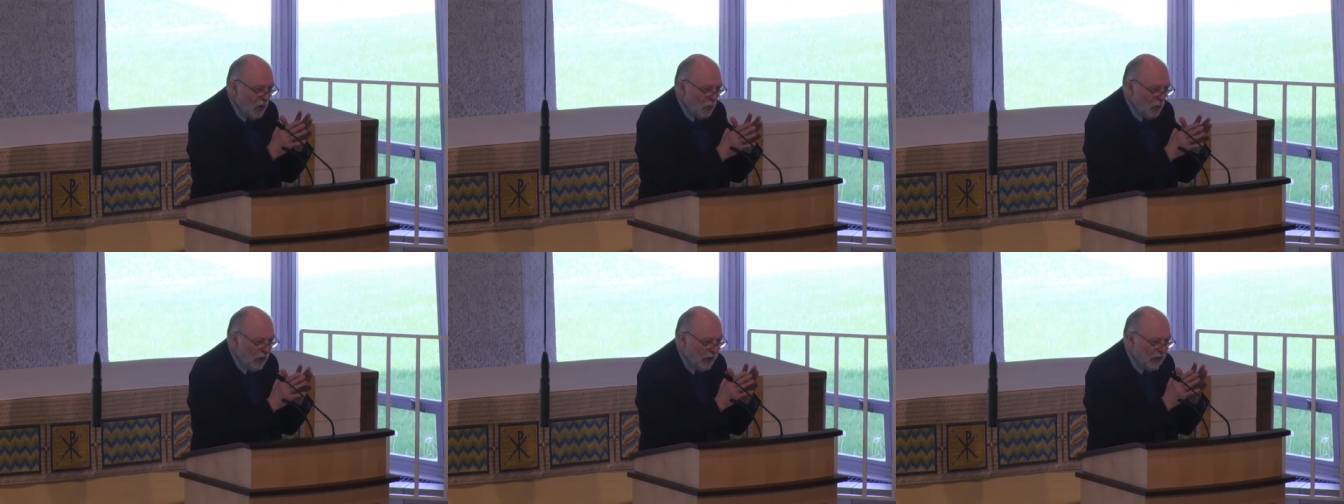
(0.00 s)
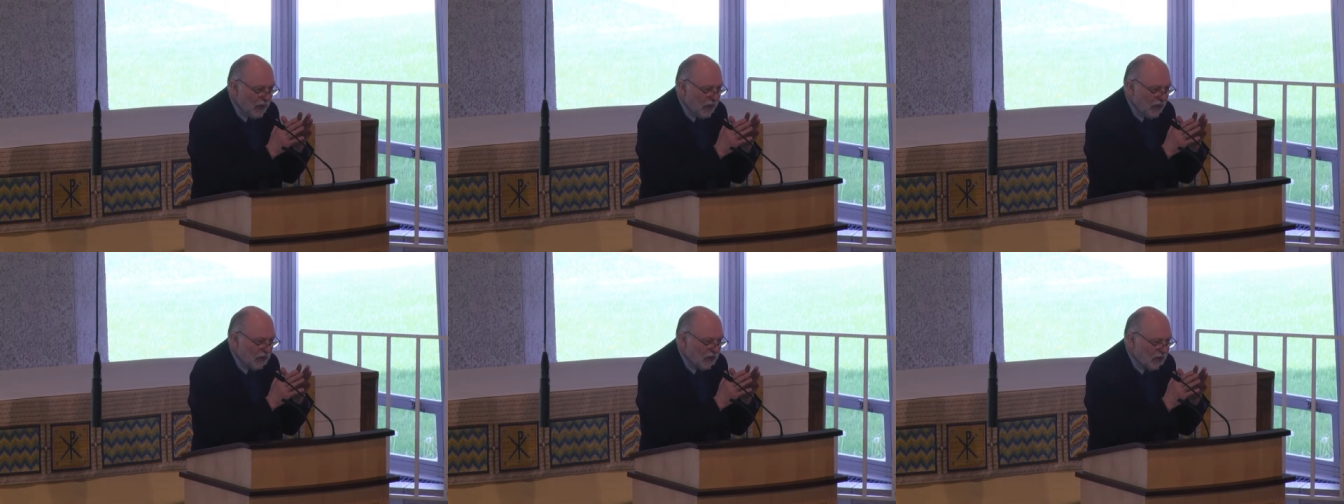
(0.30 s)

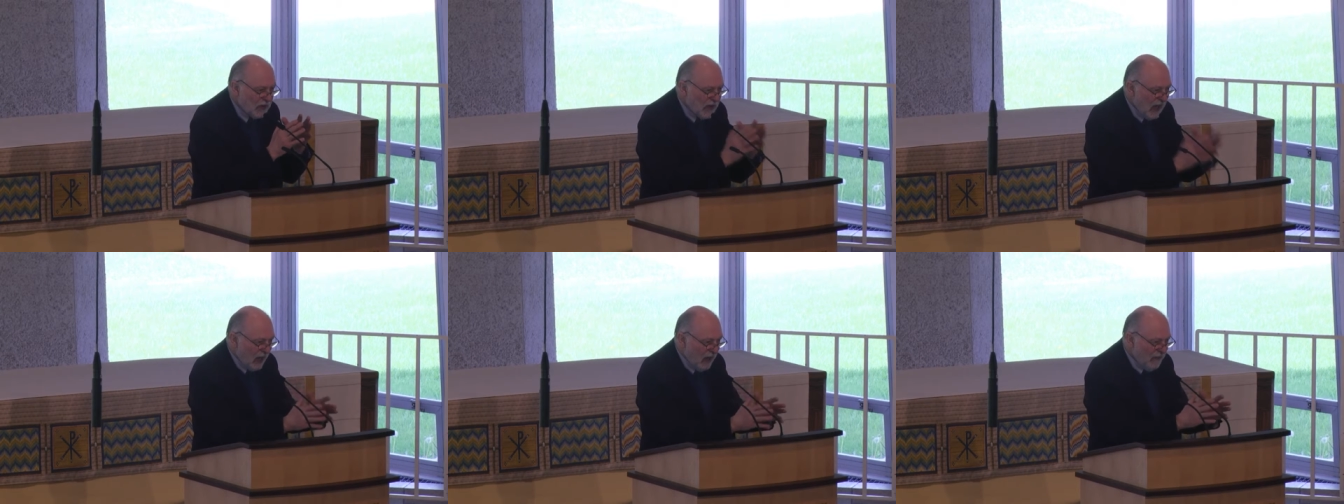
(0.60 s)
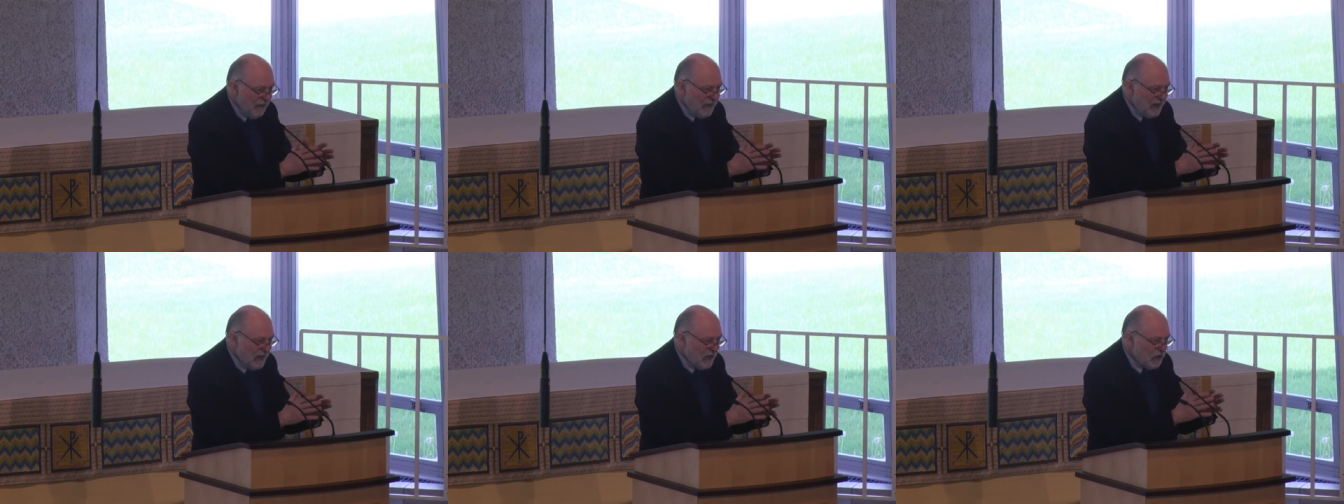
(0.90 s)
with the
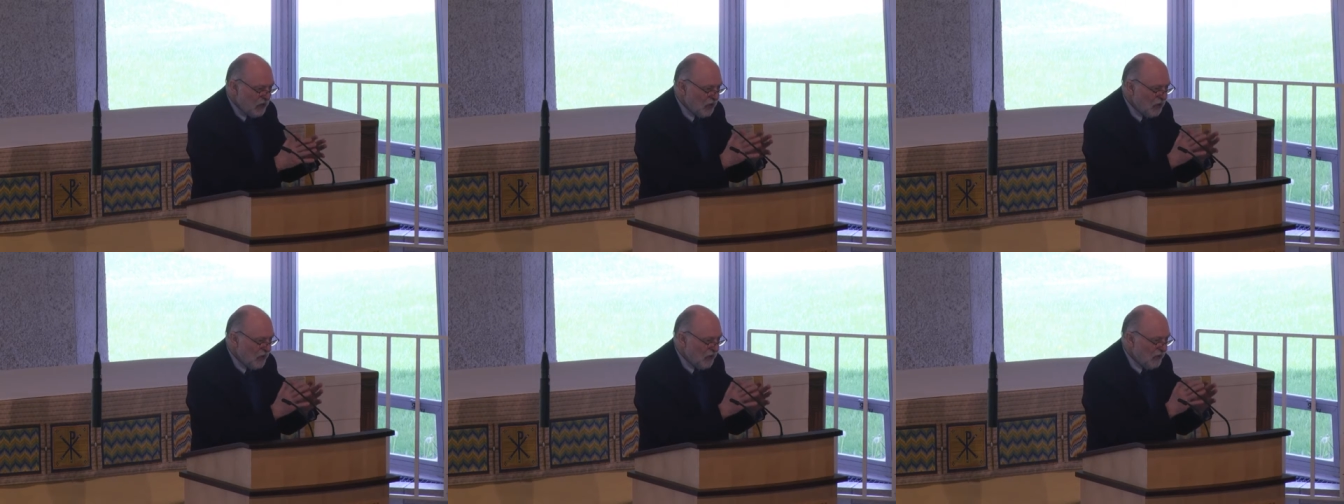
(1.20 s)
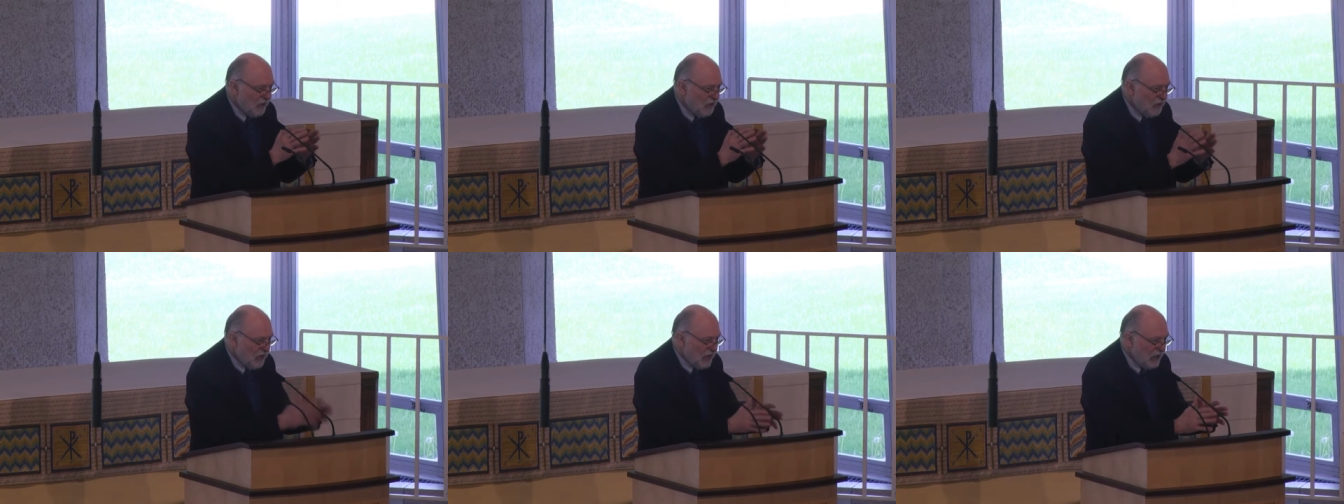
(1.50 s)
salvation
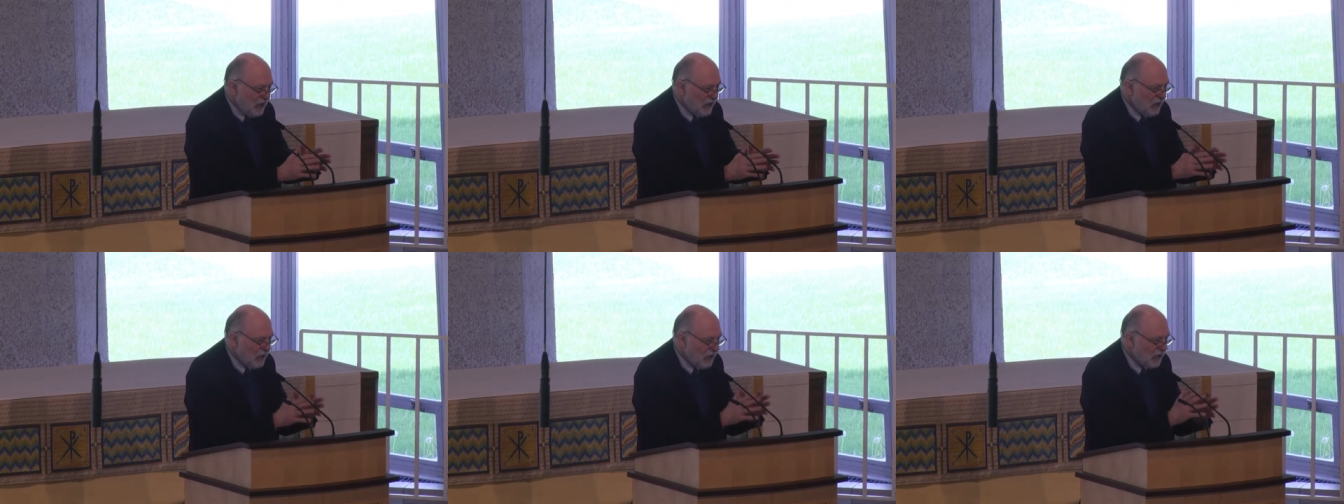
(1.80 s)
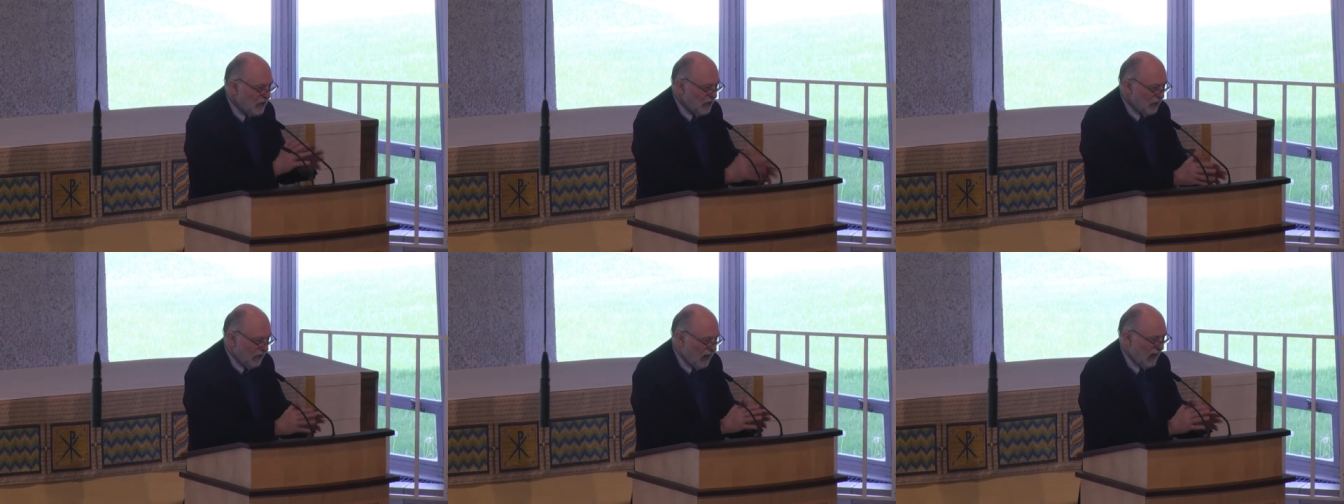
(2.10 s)
of
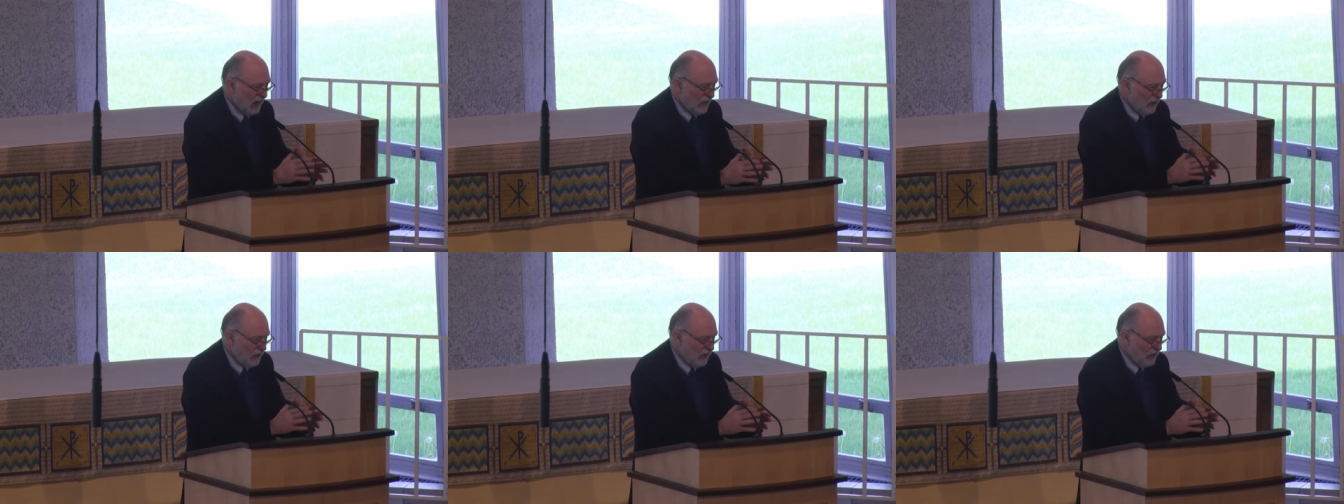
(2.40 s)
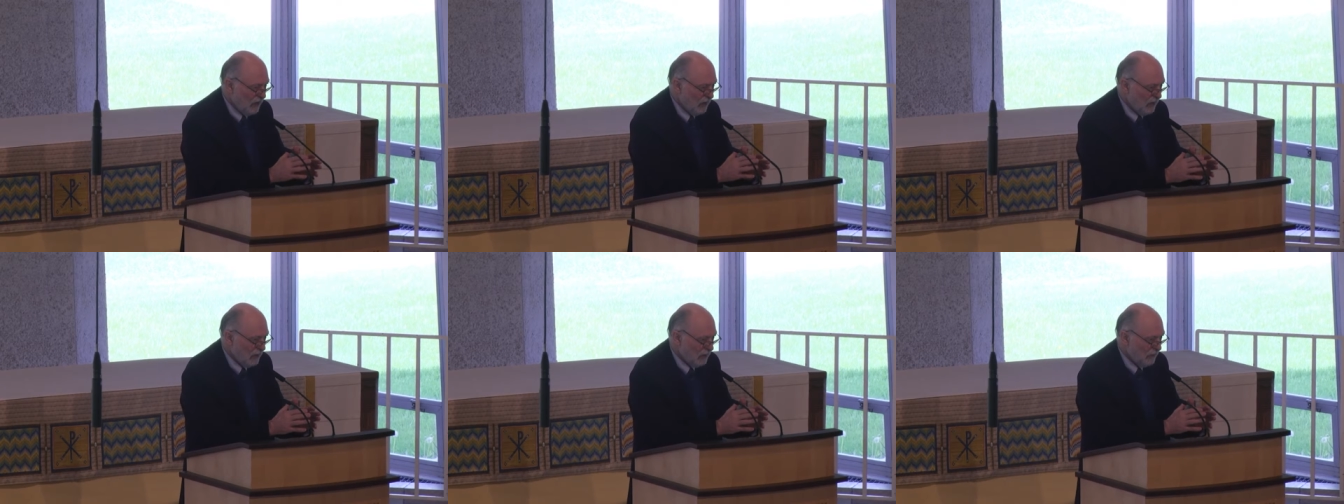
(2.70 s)
Jesus
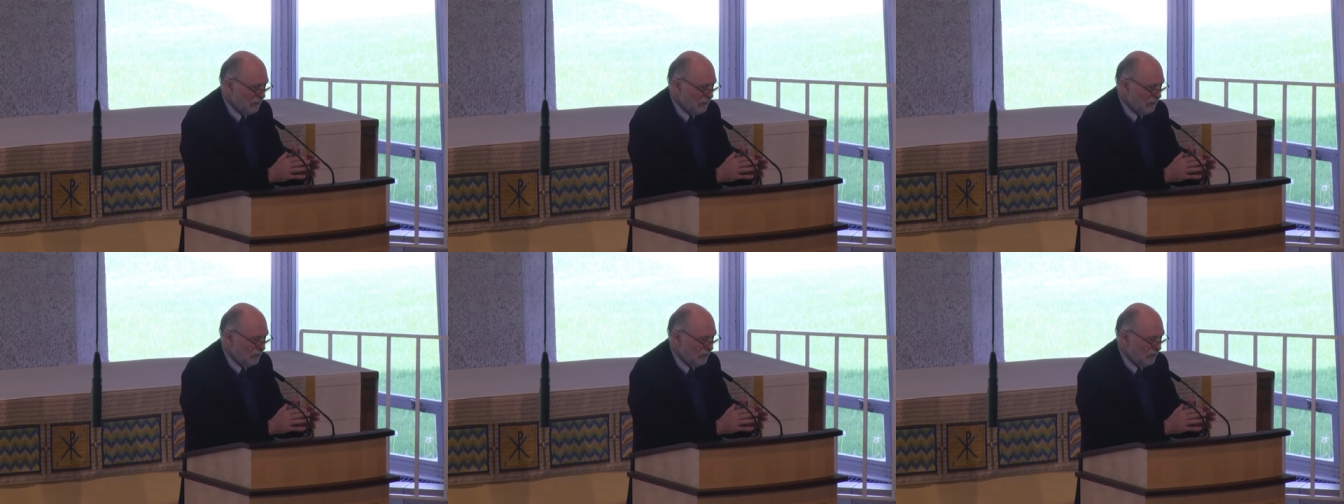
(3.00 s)
Christ.